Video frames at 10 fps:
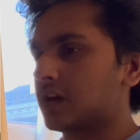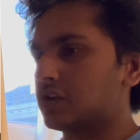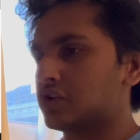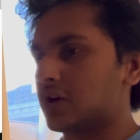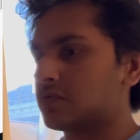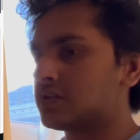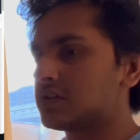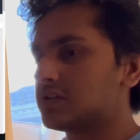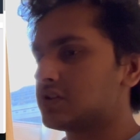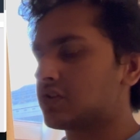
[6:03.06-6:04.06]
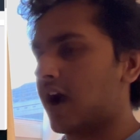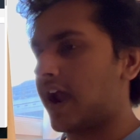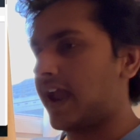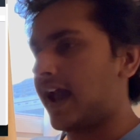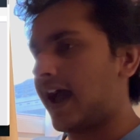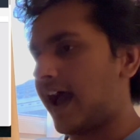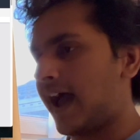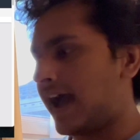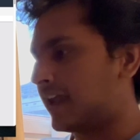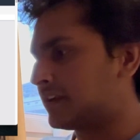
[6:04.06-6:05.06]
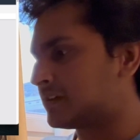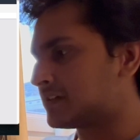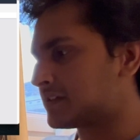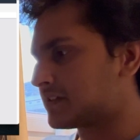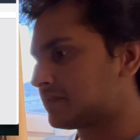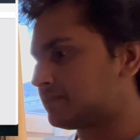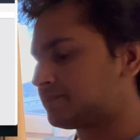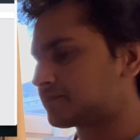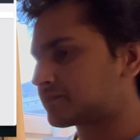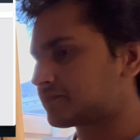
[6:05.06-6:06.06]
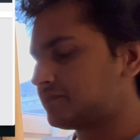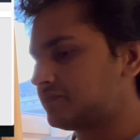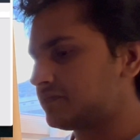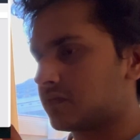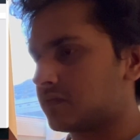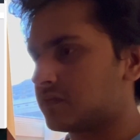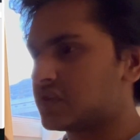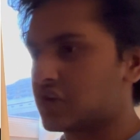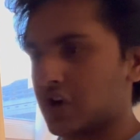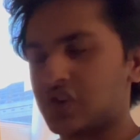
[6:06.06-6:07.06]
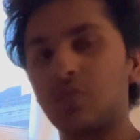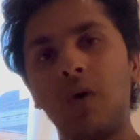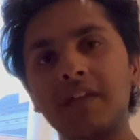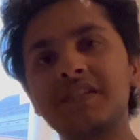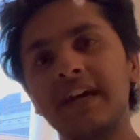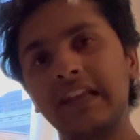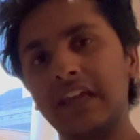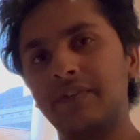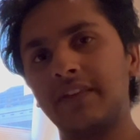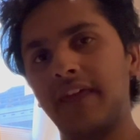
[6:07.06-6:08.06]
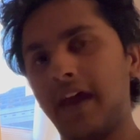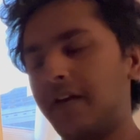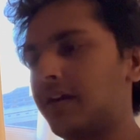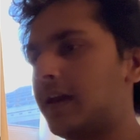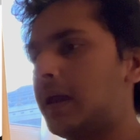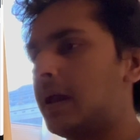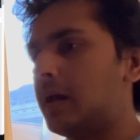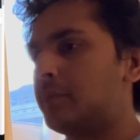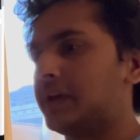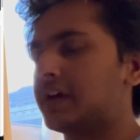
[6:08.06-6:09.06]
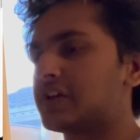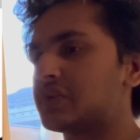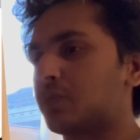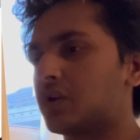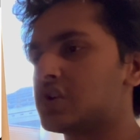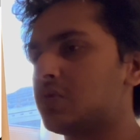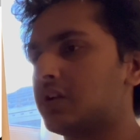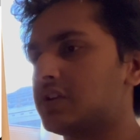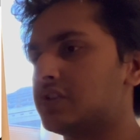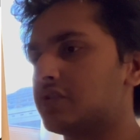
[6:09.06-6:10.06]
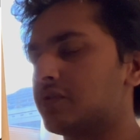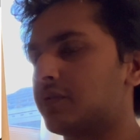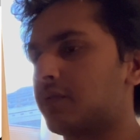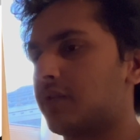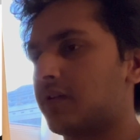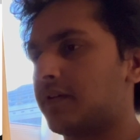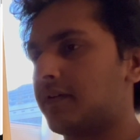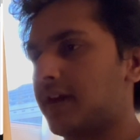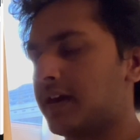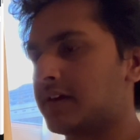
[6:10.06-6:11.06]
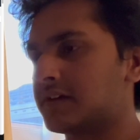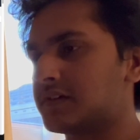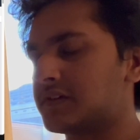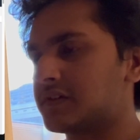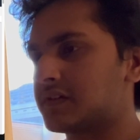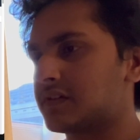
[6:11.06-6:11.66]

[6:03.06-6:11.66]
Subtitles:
don't try and search once and leave it there, because what you want to do is